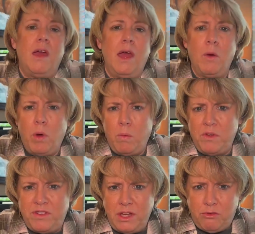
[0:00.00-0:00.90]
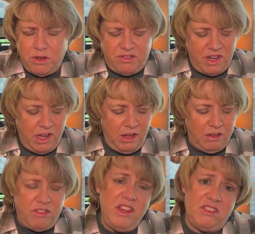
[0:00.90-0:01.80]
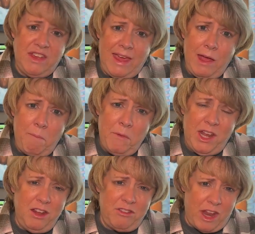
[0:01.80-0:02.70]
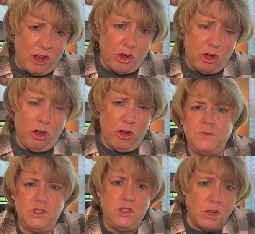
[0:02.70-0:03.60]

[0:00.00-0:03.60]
And what was interesting is these camp meetings that occurred